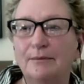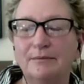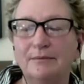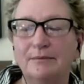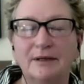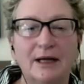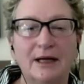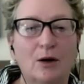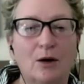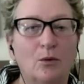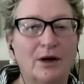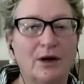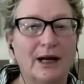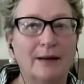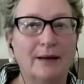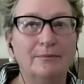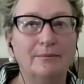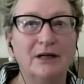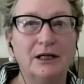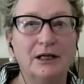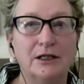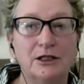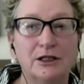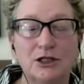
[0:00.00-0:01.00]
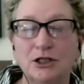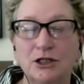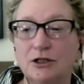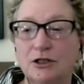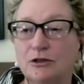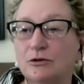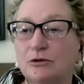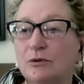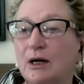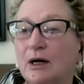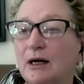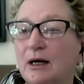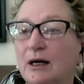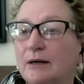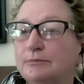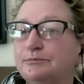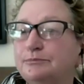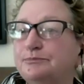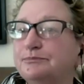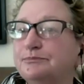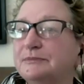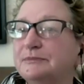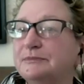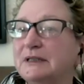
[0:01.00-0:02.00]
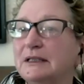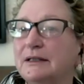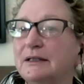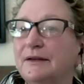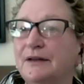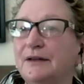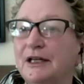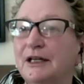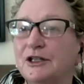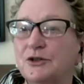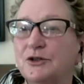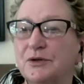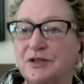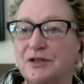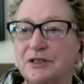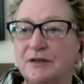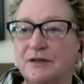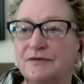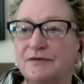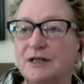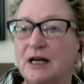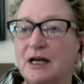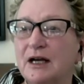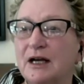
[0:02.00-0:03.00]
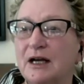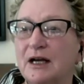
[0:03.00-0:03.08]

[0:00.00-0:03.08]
Now what I'm going to do, in the interest of time,